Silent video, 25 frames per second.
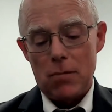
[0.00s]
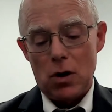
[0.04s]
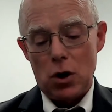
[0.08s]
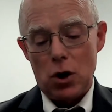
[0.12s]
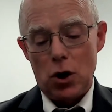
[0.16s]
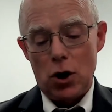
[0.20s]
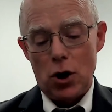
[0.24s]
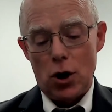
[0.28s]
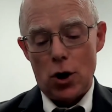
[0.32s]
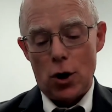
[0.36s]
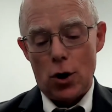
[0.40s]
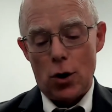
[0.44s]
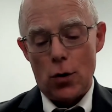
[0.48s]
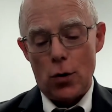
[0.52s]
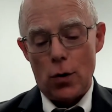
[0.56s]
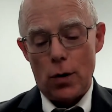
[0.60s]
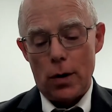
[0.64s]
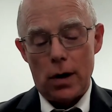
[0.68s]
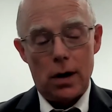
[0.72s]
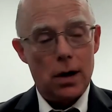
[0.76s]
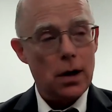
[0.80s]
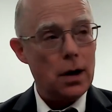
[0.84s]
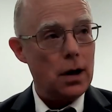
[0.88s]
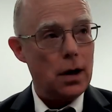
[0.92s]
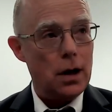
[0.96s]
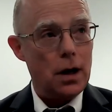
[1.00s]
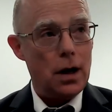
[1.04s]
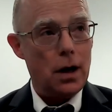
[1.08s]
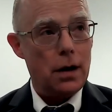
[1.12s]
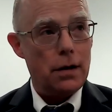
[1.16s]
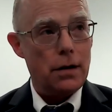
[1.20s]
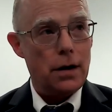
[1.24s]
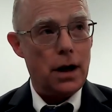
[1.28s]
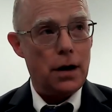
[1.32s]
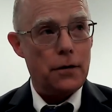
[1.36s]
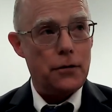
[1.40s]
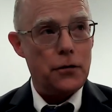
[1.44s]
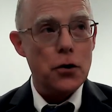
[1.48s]
you know, if,
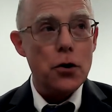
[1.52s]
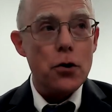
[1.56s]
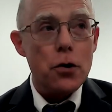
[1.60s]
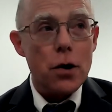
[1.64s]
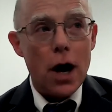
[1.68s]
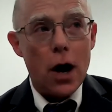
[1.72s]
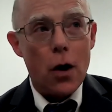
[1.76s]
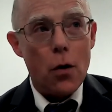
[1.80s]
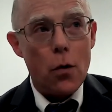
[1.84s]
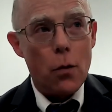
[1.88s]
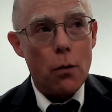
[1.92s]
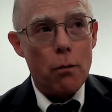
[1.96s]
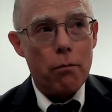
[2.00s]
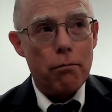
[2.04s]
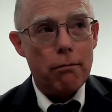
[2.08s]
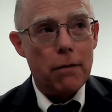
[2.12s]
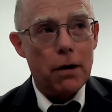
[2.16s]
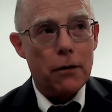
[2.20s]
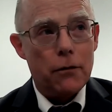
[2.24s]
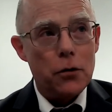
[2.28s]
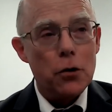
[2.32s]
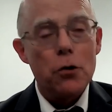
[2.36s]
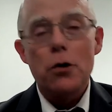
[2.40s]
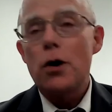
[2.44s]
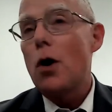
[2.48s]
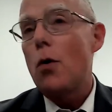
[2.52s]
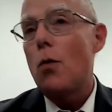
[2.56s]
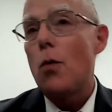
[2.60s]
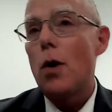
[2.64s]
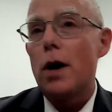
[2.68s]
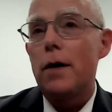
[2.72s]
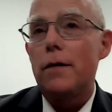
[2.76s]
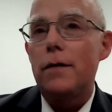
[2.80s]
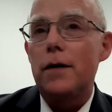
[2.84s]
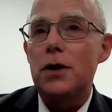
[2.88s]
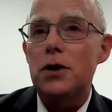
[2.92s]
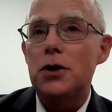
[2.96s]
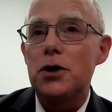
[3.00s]
if you're not if you're not
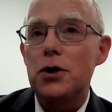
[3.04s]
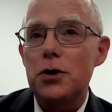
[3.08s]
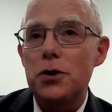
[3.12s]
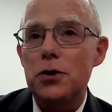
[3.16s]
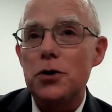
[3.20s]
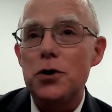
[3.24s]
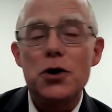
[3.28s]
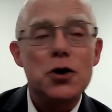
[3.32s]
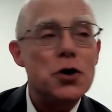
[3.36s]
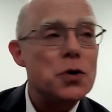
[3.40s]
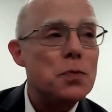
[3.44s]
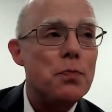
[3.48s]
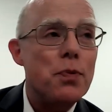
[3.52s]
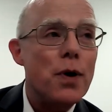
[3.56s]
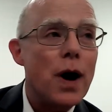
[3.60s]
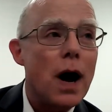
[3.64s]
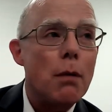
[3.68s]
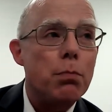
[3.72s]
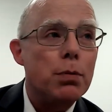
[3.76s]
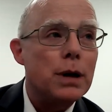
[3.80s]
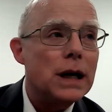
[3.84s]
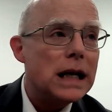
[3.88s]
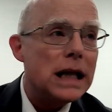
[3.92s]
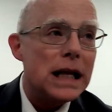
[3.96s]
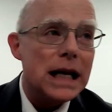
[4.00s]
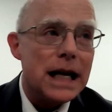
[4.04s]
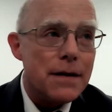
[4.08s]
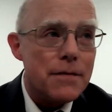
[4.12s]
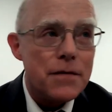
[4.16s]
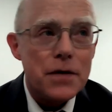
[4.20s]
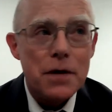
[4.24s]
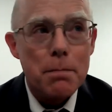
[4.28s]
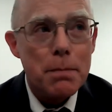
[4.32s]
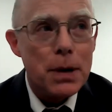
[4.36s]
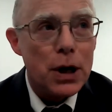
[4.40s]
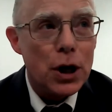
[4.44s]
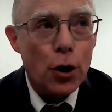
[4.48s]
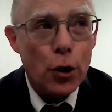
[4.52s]
one of us, you should probably leave
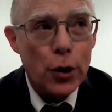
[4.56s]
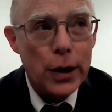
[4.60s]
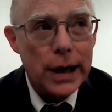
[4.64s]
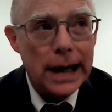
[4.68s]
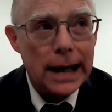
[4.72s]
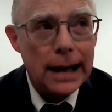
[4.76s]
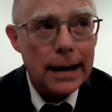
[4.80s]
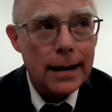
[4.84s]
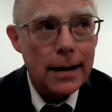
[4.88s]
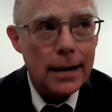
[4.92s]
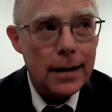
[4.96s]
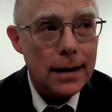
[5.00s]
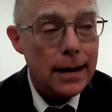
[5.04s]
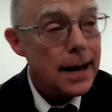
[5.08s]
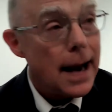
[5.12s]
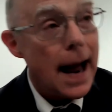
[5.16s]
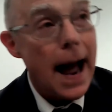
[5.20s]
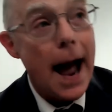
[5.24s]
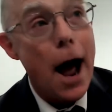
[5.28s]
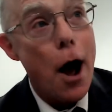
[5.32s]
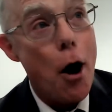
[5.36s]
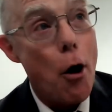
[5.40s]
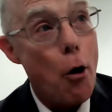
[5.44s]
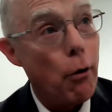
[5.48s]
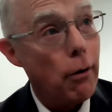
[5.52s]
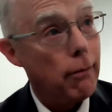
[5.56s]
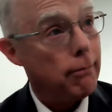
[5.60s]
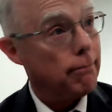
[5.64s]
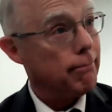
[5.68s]
the building now.